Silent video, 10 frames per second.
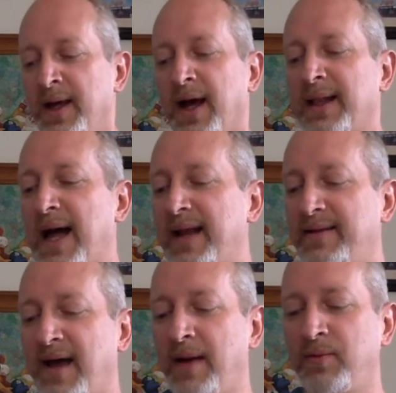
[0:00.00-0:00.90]
a lot of
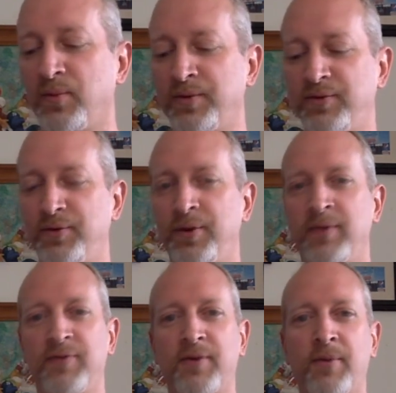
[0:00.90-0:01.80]
times when
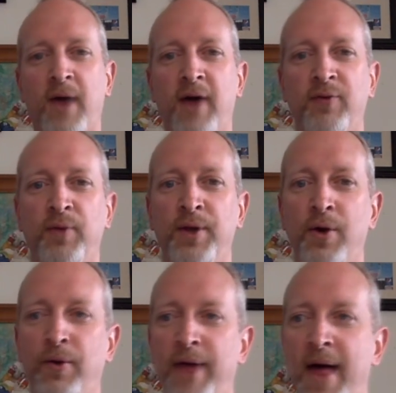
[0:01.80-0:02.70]
students summarize, we
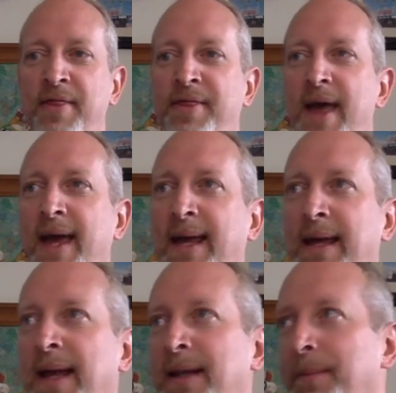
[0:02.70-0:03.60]
know that they
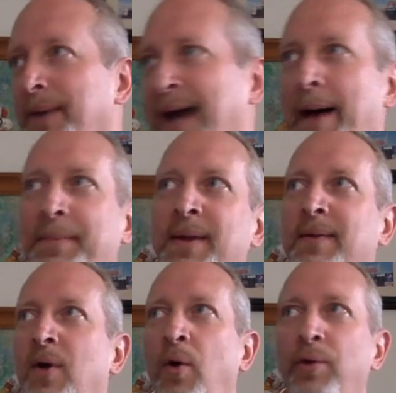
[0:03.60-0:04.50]
end up
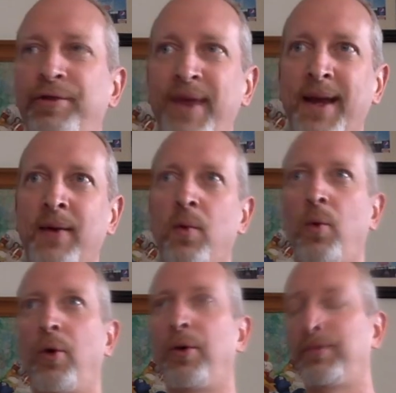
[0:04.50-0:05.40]
copying the whole thing,
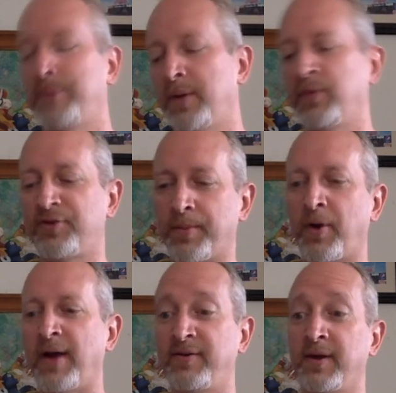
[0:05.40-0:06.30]
or
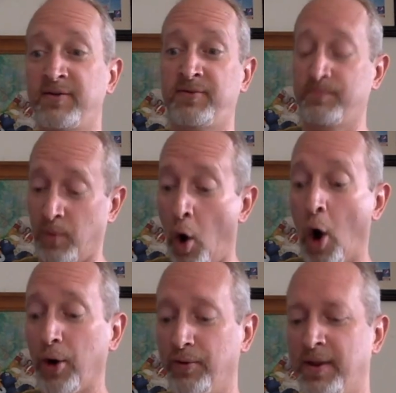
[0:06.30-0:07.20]
summarizing is
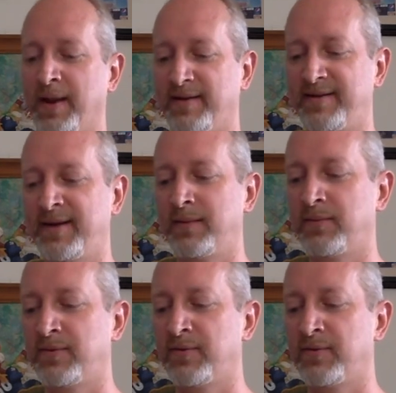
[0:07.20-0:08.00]
harder than it seems.